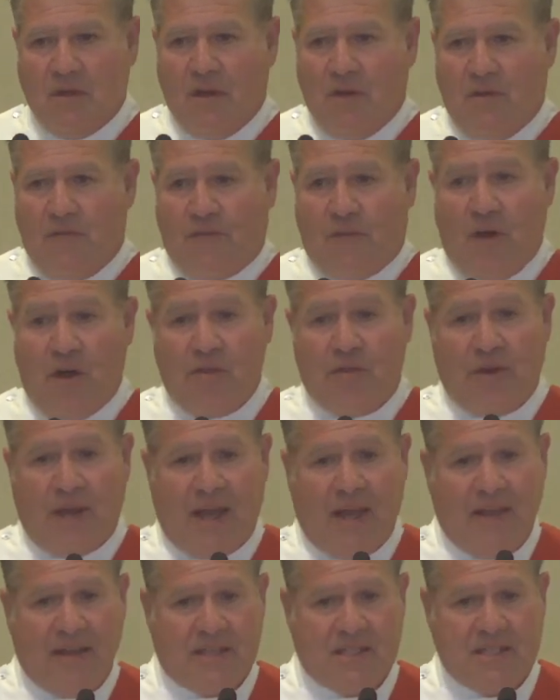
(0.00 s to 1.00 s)
Father
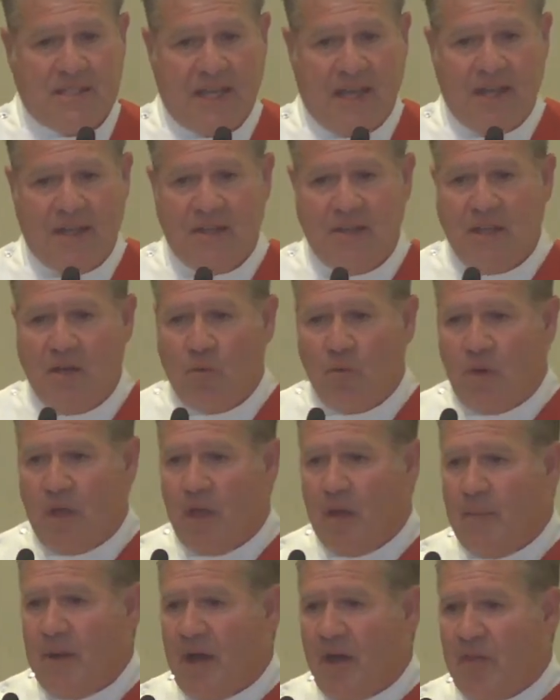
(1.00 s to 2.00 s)
Alex said that
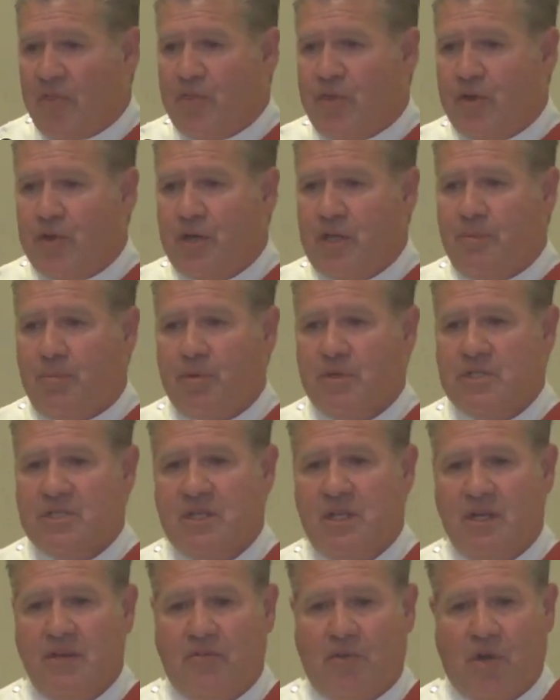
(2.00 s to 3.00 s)
about
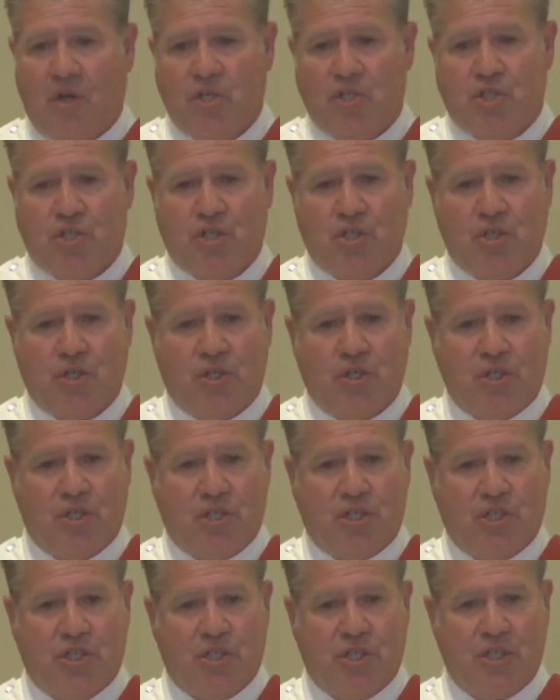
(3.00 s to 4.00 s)
30% of our
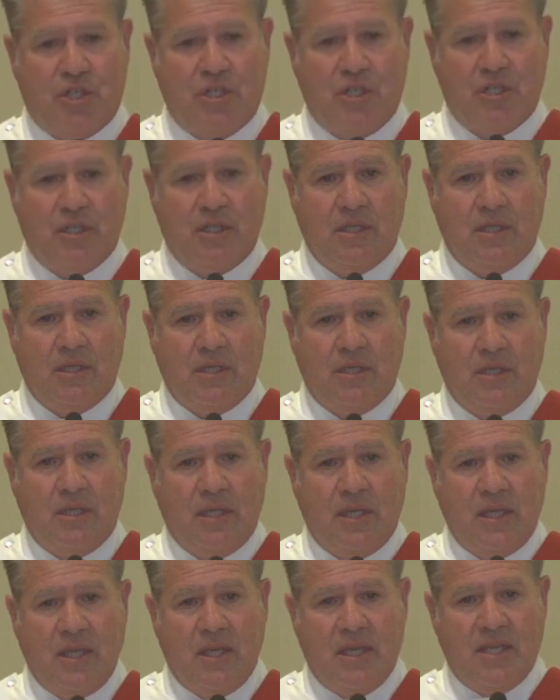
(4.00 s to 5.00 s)
church
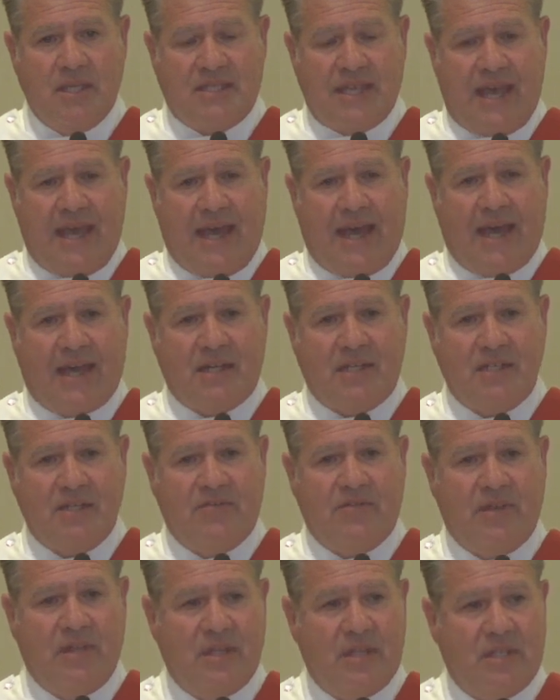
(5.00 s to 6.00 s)
is active
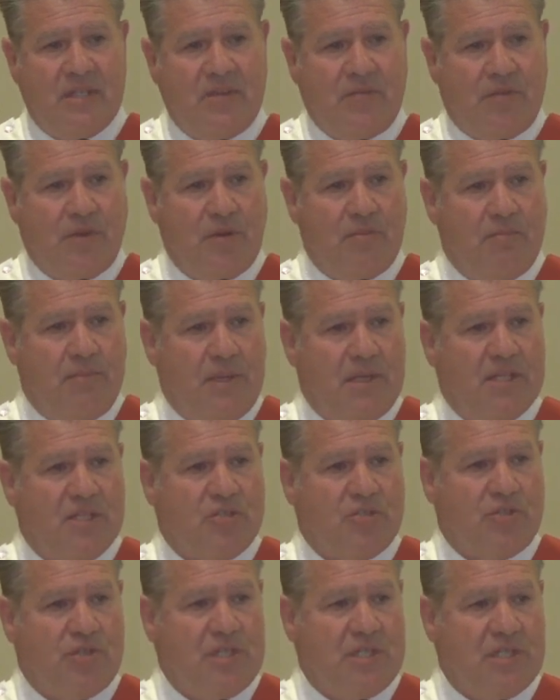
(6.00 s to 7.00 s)
in the different
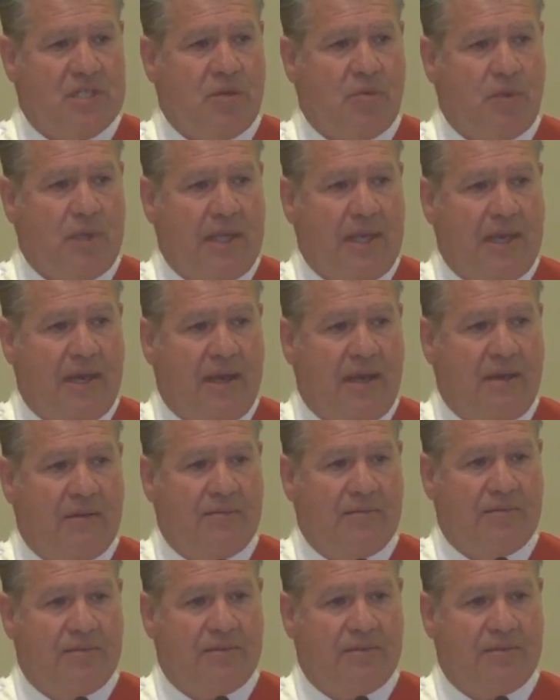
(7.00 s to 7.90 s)
ministries that we have.